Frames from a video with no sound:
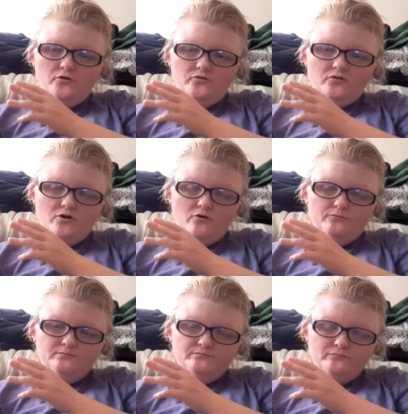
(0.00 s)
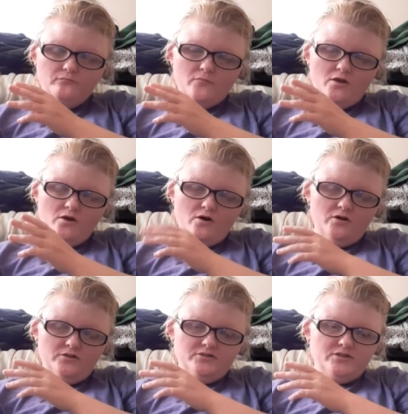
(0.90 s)
So,
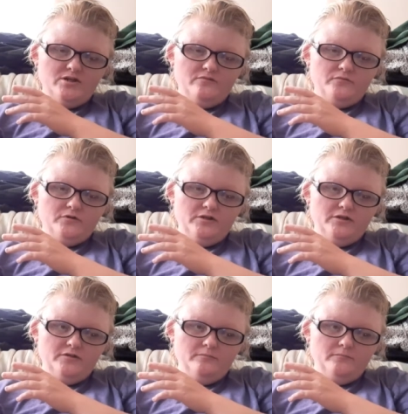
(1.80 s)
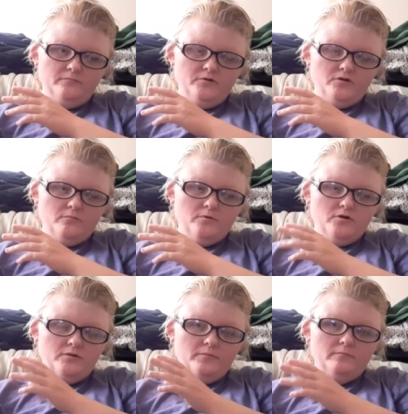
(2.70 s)
on Discovery, you know,
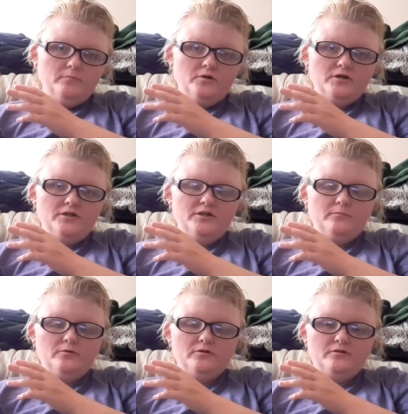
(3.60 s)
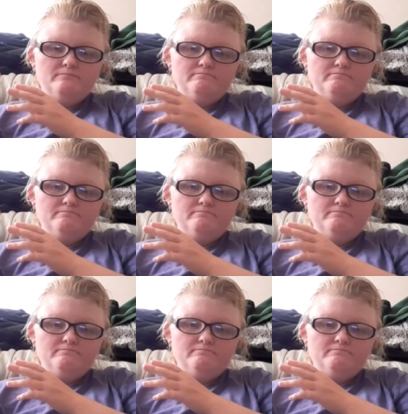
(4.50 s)
Burnham and Book and them are